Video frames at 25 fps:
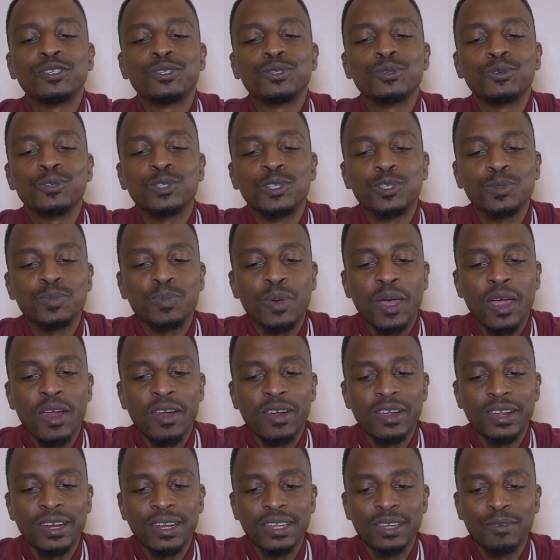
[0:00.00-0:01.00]
sows
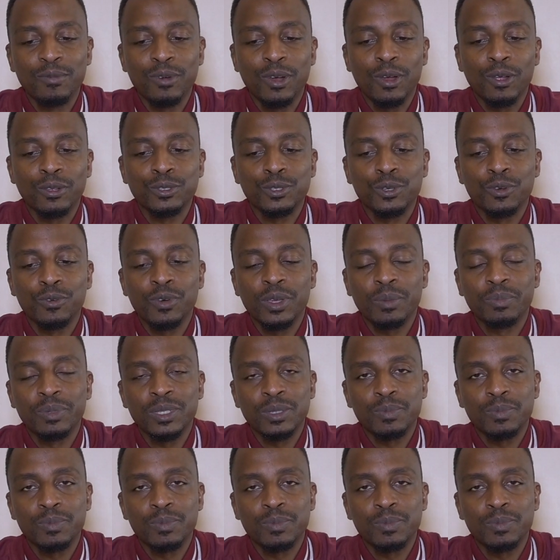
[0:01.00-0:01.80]
sparingly will also reap